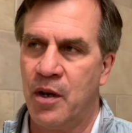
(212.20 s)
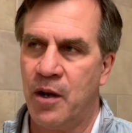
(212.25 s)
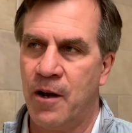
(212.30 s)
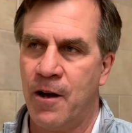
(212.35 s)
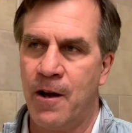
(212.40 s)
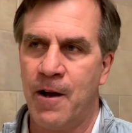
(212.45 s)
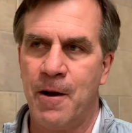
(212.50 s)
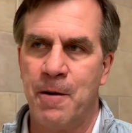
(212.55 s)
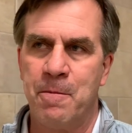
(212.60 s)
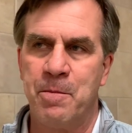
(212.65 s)

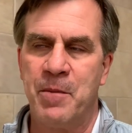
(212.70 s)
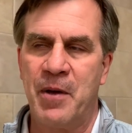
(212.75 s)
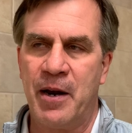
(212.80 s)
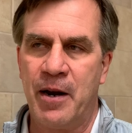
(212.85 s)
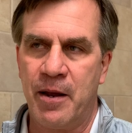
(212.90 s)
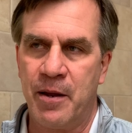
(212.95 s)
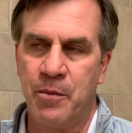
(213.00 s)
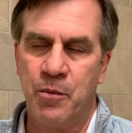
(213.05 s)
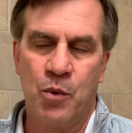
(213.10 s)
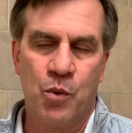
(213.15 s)

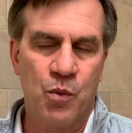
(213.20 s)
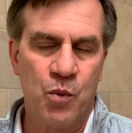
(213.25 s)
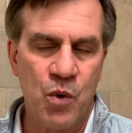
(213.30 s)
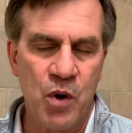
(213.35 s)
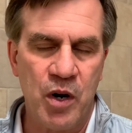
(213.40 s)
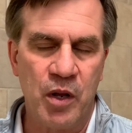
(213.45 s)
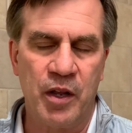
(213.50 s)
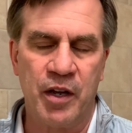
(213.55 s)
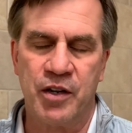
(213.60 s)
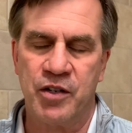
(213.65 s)
And
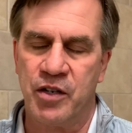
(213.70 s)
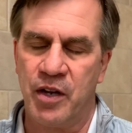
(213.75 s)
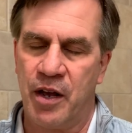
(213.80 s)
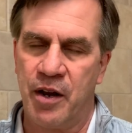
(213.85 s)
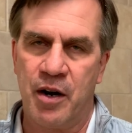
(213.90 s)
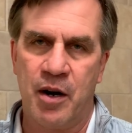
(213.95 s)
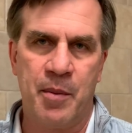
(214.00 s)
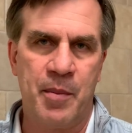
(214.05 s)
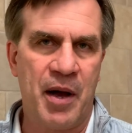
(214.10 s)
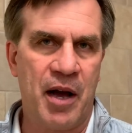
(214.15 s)
we're really
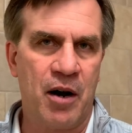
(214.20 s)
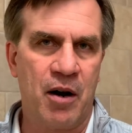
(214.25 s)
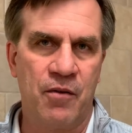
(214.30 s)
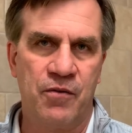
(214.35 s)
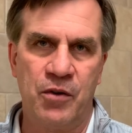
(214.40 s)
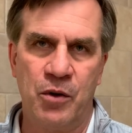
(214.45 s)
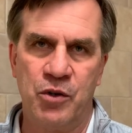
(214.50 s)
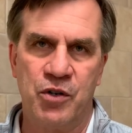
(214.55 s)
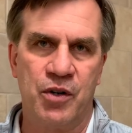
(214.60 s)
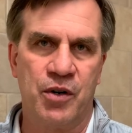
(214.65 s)
excited about our
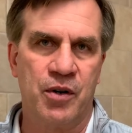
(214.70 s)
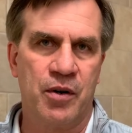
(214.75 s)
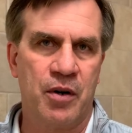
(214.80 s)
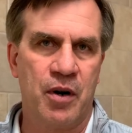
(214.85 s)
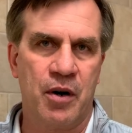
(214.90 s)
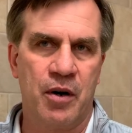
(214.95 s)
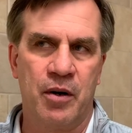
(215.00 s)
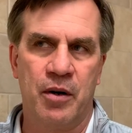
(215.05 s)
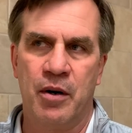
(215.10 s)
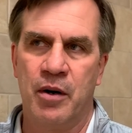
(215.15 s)
future.
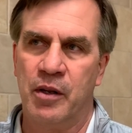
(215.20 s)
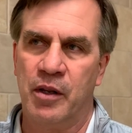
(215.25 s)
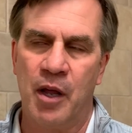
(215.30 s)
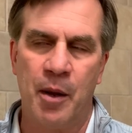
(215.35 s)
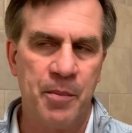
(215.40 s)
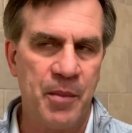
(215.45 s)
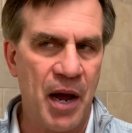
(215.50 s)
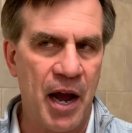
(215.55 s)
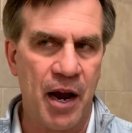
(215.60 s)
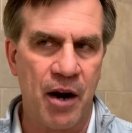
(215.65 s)
Our
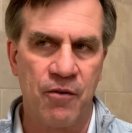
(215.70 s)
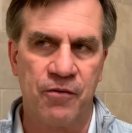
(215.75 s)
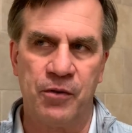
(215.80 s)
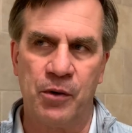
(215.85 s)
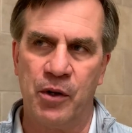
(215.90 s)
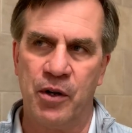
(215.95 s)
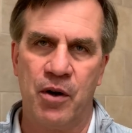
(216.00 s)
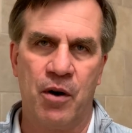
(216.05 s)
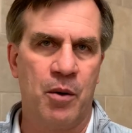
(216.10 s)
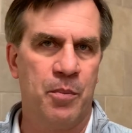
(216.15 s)
alumni are
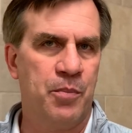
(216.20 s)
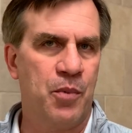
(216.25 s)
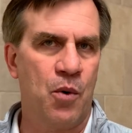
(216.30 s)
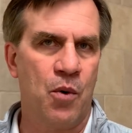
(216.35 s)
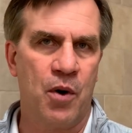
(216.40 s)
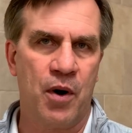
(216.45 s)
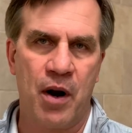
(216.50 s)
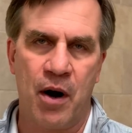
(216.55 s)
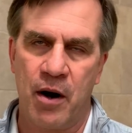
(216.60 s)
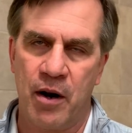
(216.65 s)
fully on
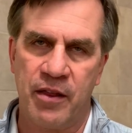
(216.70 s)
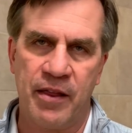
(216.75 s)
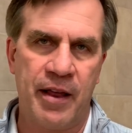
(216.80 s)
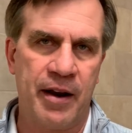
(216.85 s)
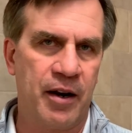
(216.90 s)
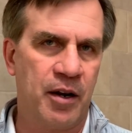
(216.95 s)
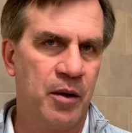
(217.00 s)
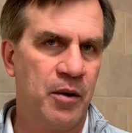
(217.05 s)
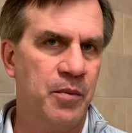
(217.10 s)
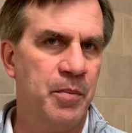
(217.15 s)
board, our
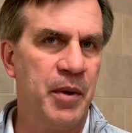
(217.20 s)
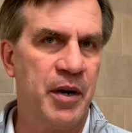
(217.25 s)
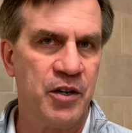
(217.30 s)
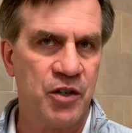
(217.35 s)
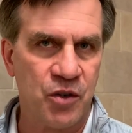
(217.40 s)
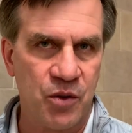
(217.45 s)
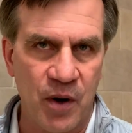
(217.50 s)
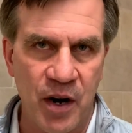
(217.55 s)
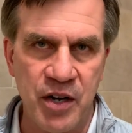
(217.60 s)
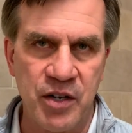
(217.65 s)
athletic
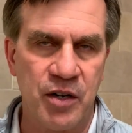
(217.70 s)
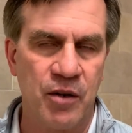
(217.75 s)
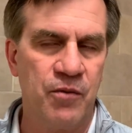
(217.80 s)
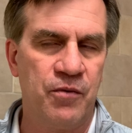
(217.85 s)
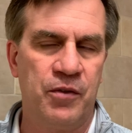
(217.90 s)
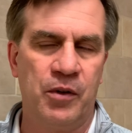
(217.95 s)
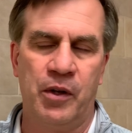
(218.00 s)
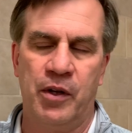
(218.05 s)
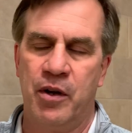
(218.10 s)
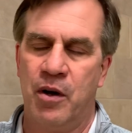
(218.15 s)
administration
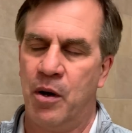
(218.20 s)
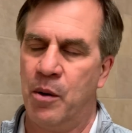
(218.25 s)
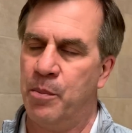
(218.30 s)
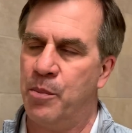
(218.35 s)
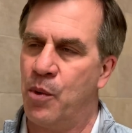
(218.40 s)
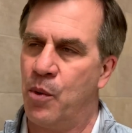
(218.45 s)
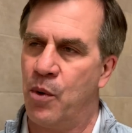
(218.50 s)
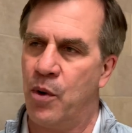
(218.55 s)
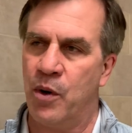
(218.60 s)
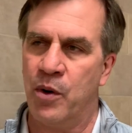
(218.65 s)
fully on
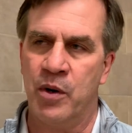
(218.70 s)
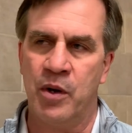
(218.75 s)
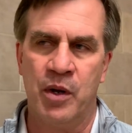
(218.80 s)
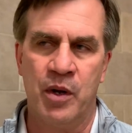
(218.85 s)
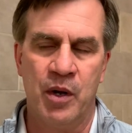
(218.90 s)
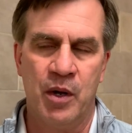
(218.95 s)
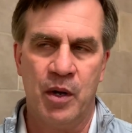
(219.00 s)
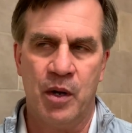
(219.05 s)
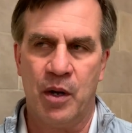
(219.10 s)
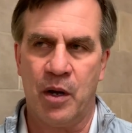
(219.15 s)
board.
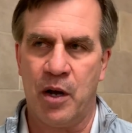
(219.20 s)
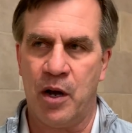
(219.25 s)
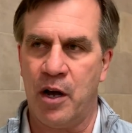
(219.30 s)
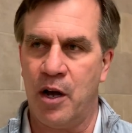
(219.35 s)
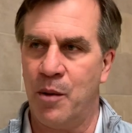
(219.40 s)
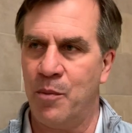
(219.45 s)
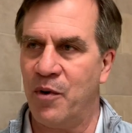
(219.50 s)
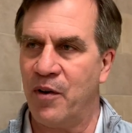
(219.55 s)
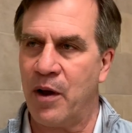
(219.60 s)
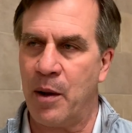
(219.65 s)

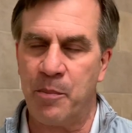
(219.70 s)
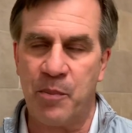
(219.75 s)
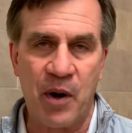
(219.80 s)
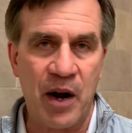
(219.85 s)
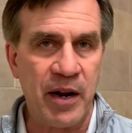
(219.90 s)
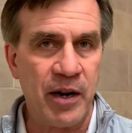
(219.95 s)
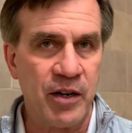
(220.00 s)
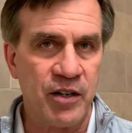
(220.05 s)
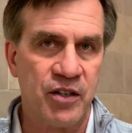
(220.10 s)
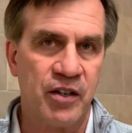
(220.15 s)
We got
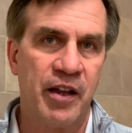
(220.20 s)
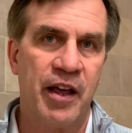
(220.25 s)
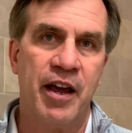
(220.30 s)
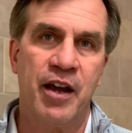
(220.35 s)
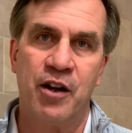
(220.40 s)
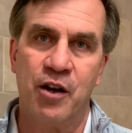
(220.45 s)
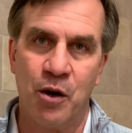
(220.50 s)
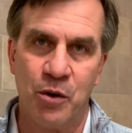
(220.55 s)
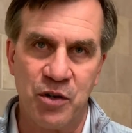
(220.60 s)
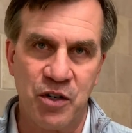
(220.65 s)
Brandon
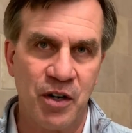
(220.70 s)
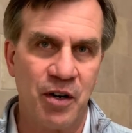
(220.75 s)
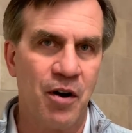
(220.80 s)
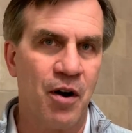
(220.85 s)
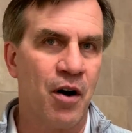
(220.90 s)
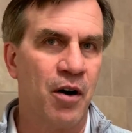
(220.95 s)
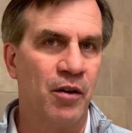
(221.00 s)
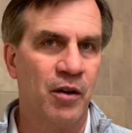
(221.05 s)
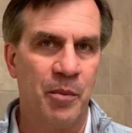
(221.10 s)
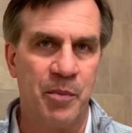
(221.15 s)
Slay coaching
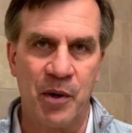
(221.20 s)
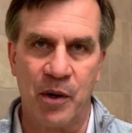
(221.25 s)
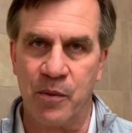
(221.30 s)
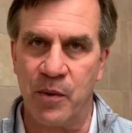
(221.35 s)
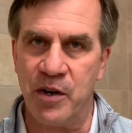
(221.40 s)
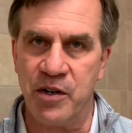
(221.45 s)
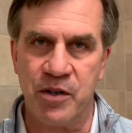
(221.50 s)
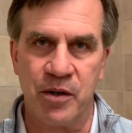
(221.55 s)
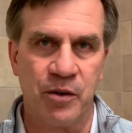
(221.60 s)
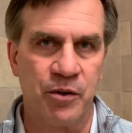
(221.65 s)
our Olympic
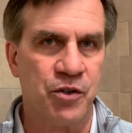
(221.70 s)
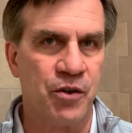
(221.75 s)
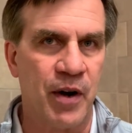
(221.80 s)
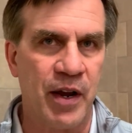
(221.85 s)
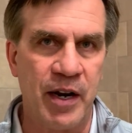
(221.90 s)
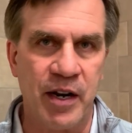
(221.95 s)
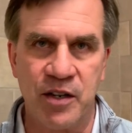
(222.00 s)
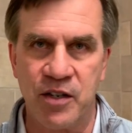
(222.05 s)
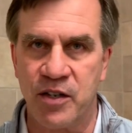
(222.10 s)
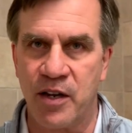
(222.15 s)
Regional
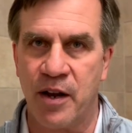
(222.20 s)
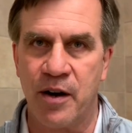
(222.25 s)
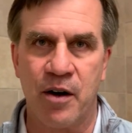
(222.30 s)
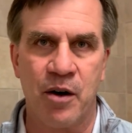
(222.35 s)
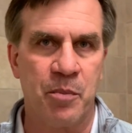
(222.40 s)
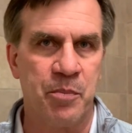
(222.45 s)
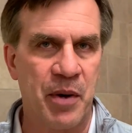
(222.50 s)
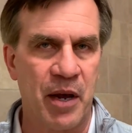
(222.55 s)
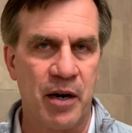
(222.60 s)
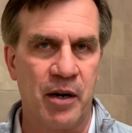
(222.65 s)
Training
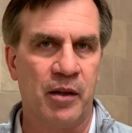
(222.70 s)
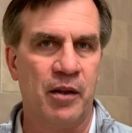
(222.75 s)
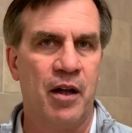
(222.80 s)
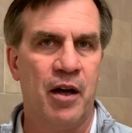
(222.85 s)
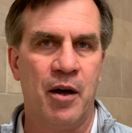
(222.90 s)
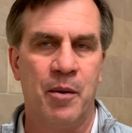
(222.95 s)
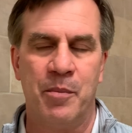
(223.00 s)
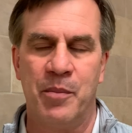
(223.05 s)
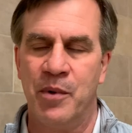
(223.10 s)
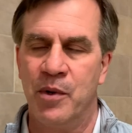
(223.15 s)
Center, Penn
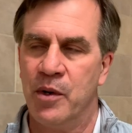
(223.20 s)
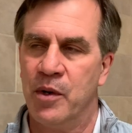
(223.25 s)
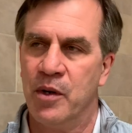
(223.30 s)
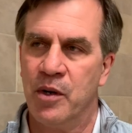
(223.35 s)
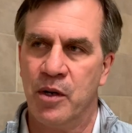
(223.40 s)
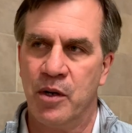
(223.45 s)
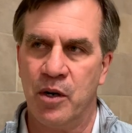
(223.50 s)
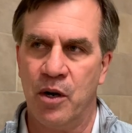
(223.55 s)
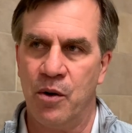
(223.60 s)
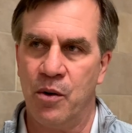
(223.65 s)
alum,
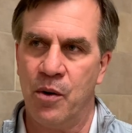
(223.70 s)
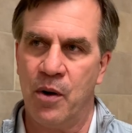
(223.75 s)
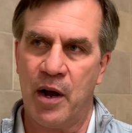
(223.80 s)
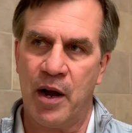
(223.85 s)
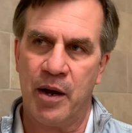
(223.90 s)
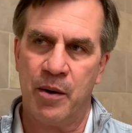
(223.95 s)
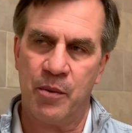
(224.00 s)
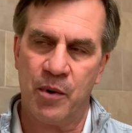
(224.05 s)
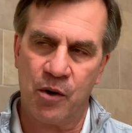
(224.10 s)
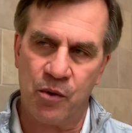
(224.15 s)
you know, who
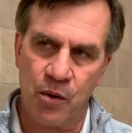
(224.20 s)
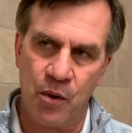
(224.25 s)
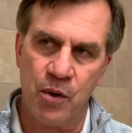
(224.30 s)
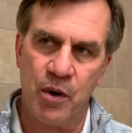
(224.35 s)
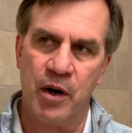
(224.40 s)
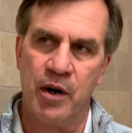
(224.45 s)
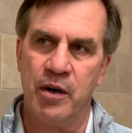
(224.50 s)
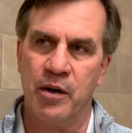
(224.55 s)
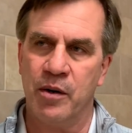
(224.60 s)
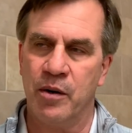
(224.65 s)
I
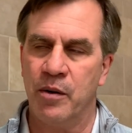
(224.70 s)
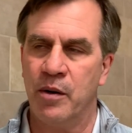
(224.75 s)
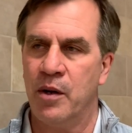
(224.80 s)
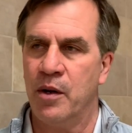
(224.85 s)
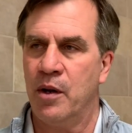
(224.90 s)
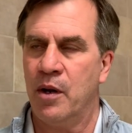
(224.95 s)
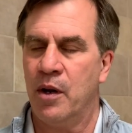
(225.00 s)
recruited and